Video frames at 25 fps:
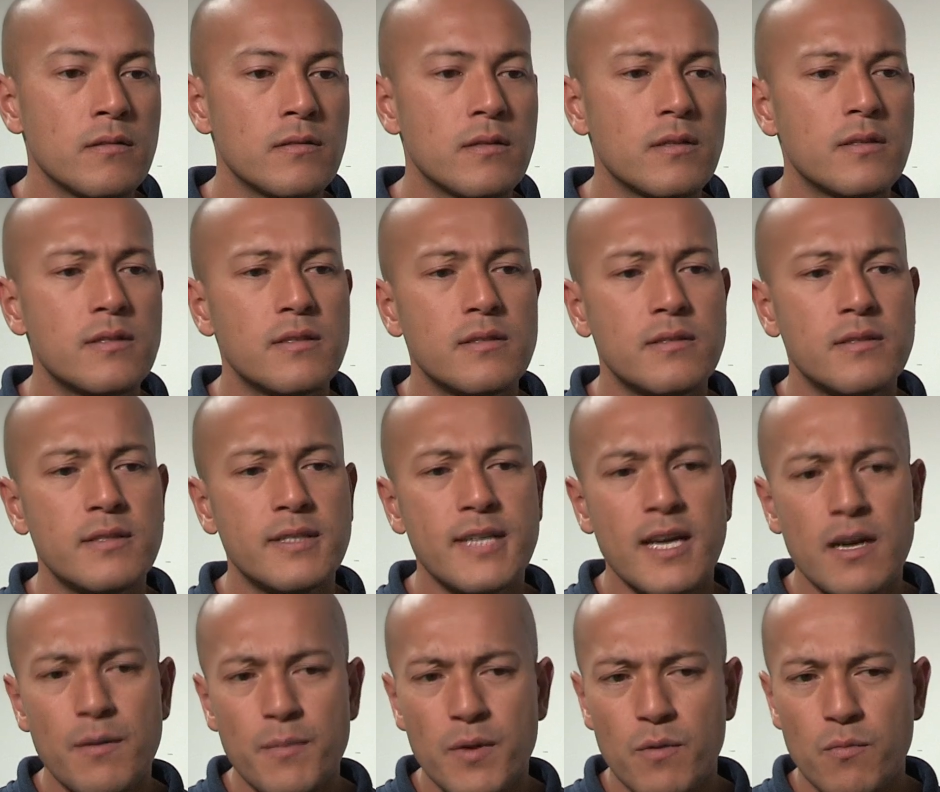So
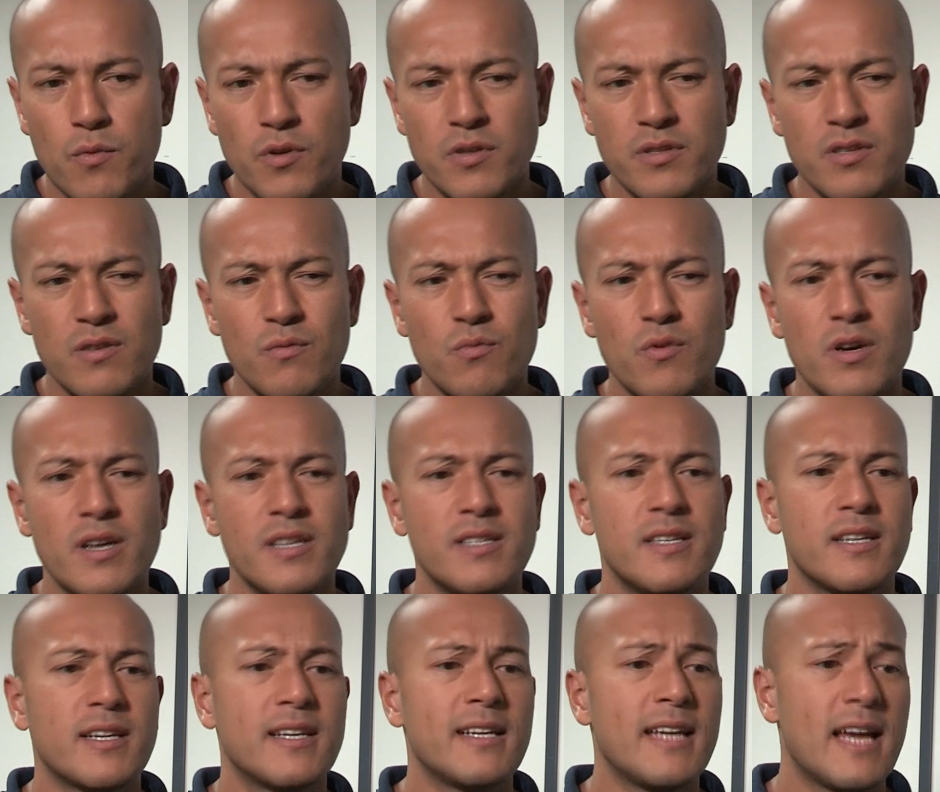tell me, what's the
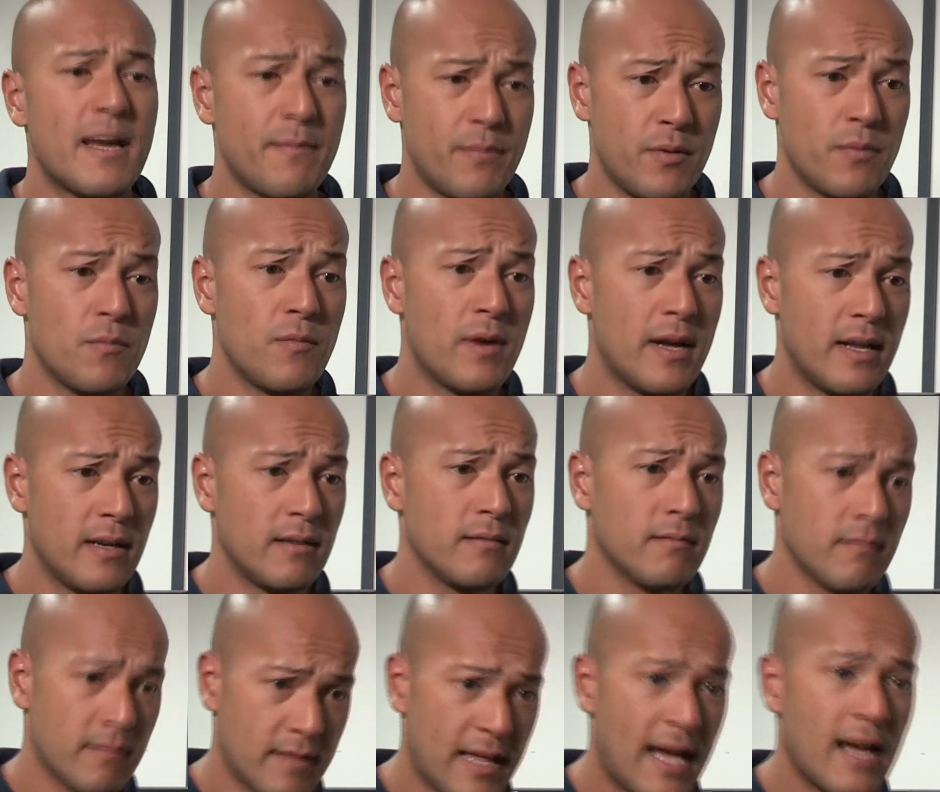worst that can happen
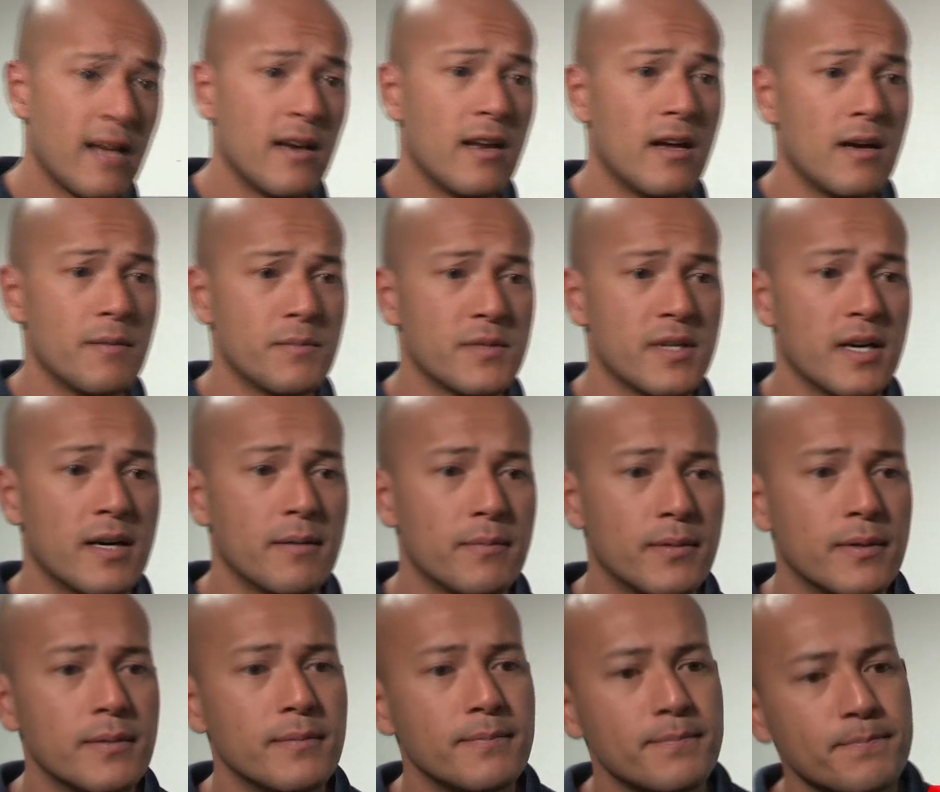when that alarm's
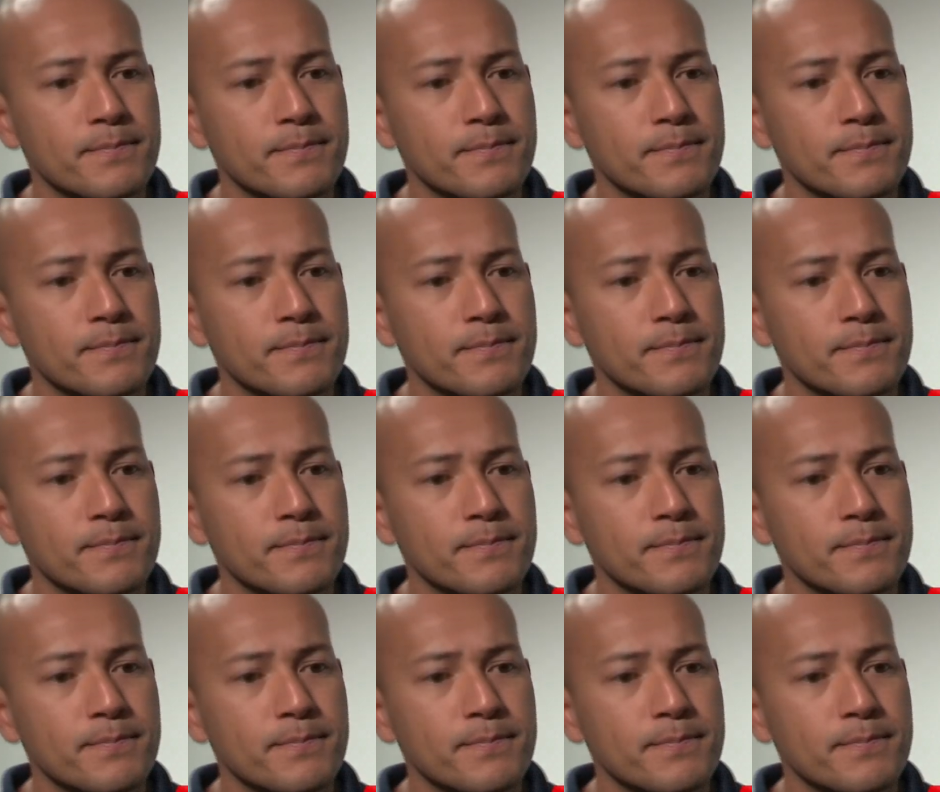up?